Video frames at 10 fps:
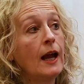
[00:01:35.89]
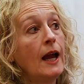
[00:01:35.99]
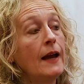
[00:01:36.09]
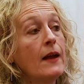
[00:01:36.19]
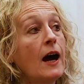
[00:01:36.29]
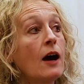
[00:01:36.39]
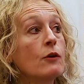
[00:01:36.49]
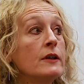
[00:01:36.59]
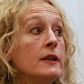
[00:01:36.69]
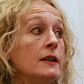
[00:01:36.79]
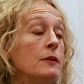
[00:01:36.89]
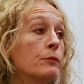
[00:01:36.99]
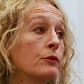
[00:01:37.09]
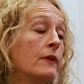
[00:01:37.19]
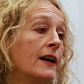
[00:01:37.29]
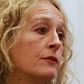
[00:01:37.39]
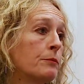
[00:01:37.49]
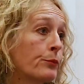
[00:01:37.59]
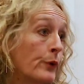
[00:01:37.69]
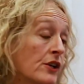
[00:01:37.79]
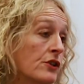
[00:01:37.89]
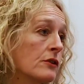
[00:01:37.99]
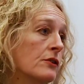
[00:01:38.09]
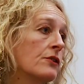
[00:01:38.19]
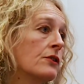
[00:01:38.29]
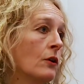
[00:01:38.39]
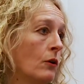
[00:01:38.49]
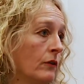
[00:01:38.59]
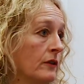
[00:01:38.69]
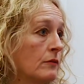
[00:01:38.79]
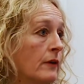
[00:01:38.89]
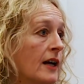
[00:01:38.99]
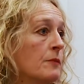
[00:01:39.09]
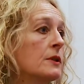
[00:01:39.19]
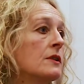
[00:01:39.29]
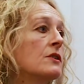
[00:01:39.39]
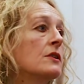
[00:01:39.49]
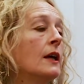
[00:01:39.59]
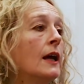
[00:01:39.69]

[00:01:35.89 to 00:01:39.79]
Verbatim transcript: and how they provide pressures on the environment